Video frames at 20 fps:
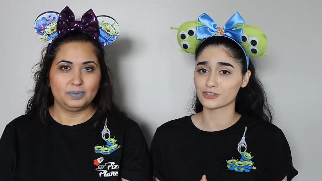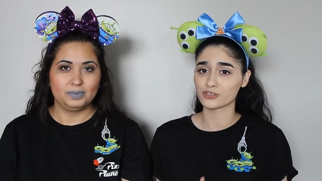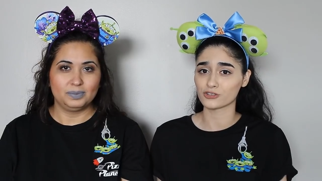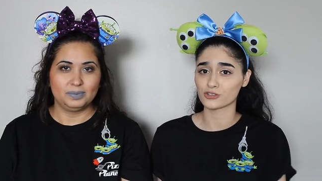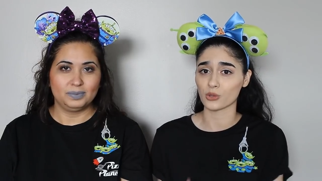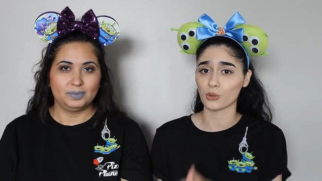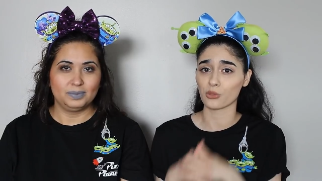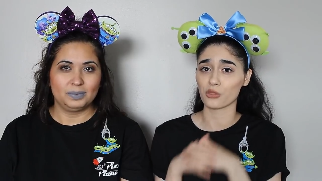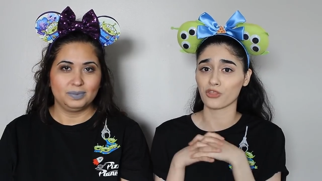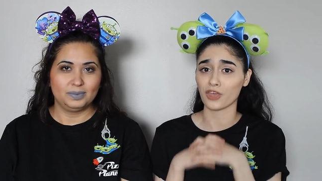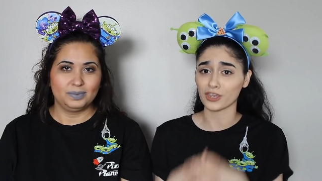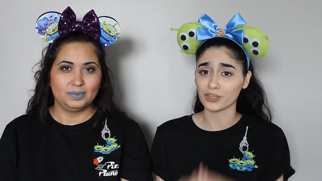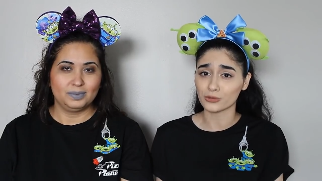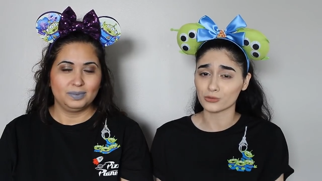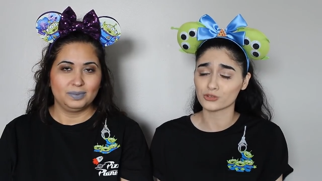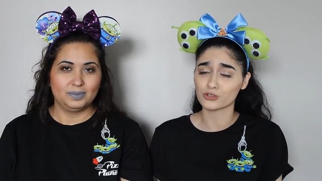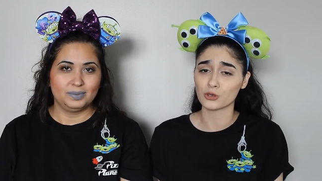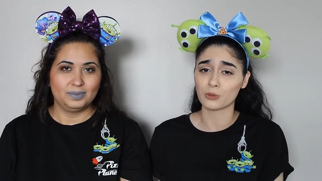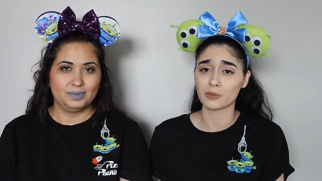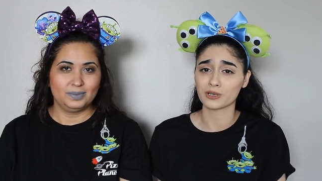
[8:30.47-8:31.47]
Speaker 1: So thank you
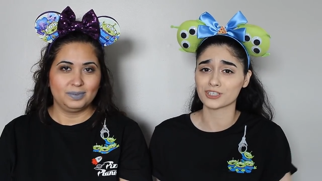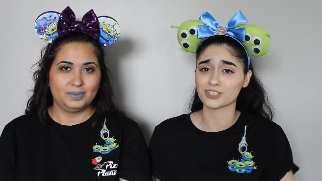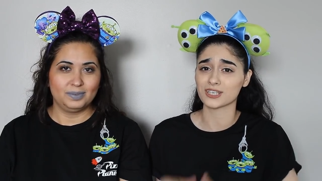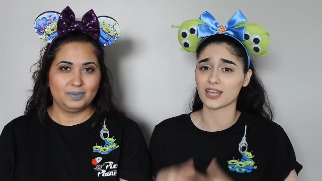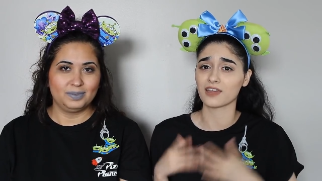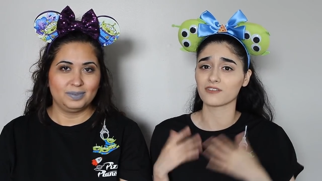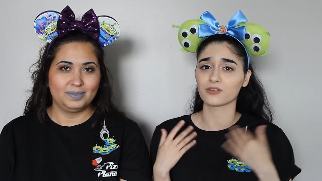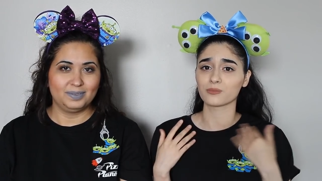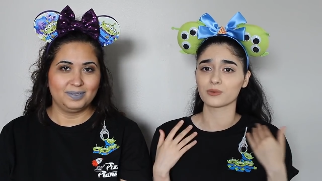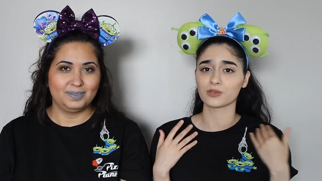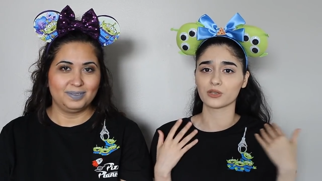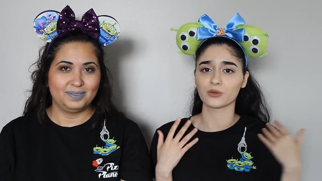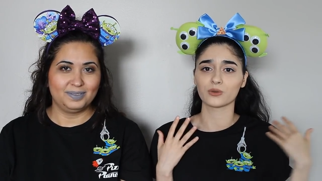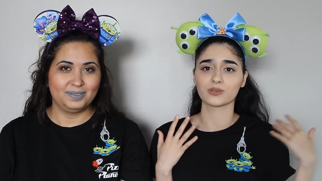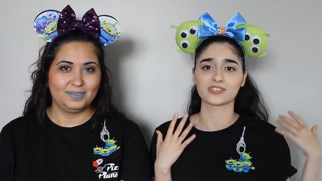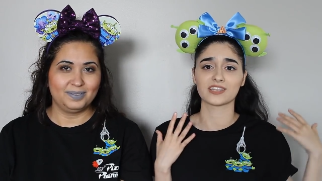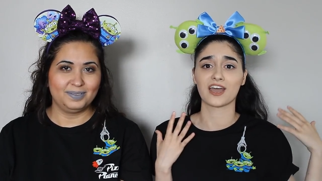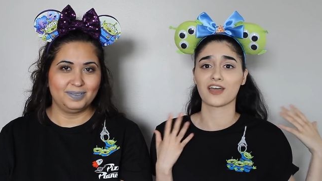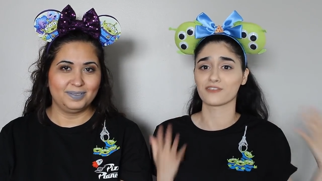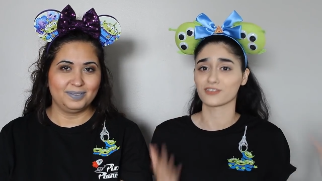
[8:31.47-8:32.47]
so much to everybody who
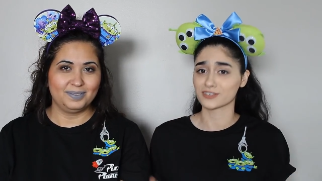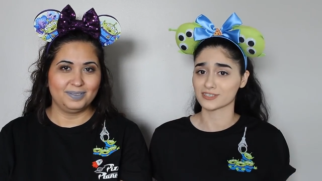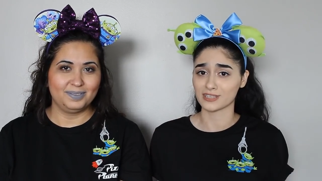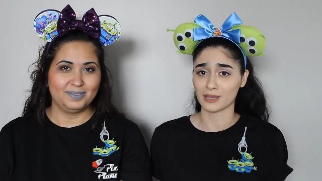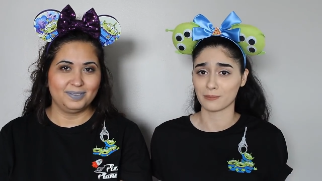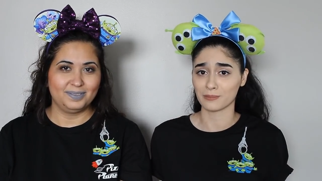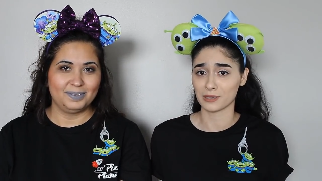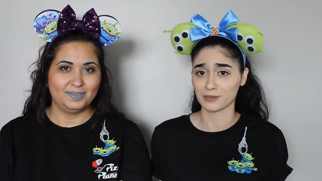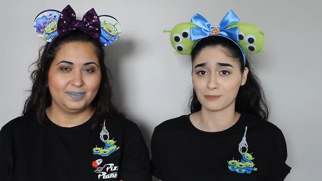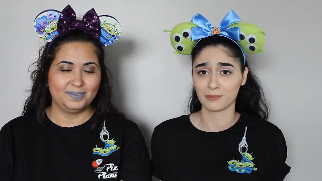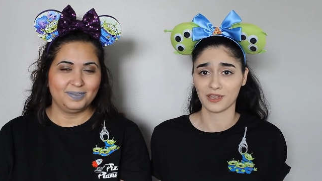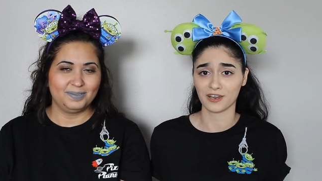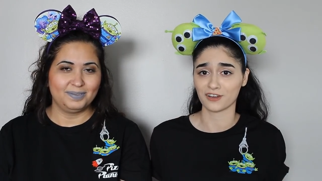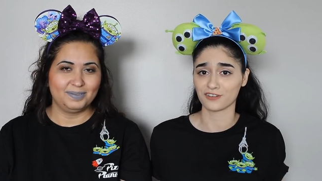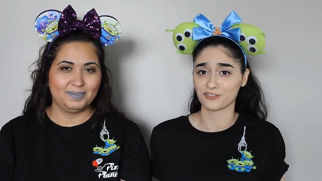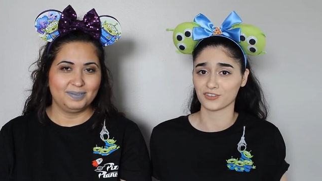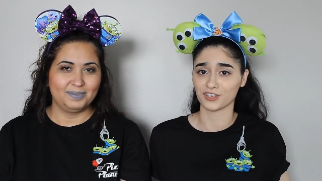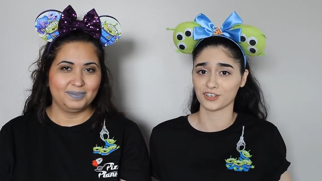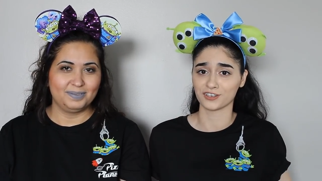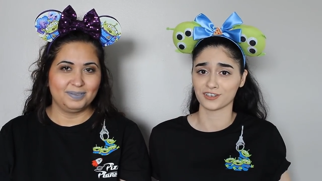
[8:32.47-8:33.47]
has ever sent me a pair
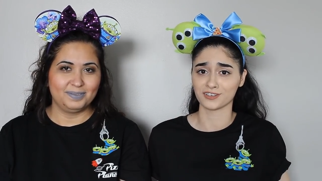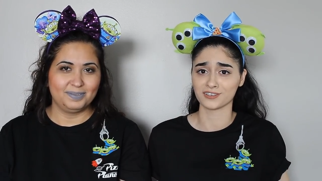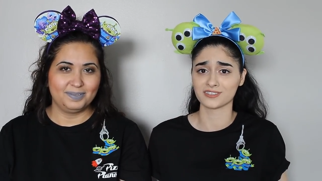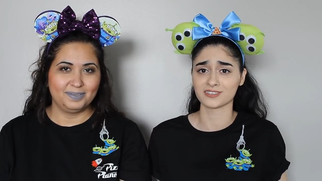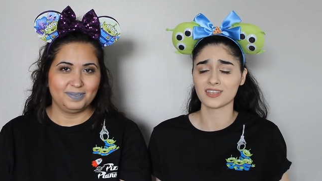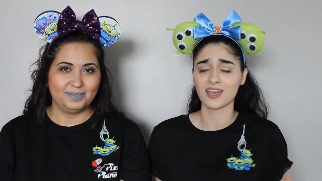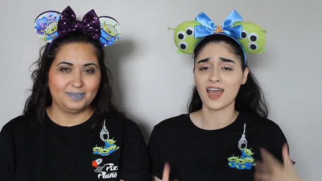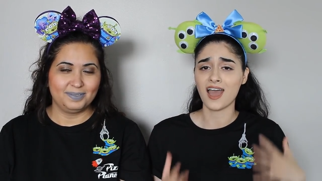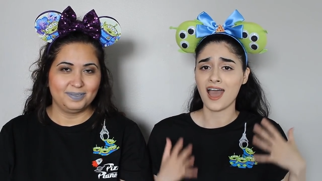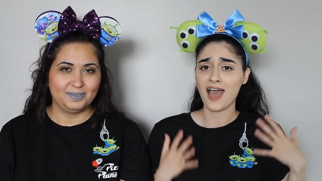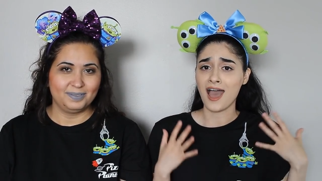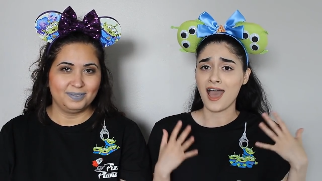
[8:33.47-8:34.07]
of ears.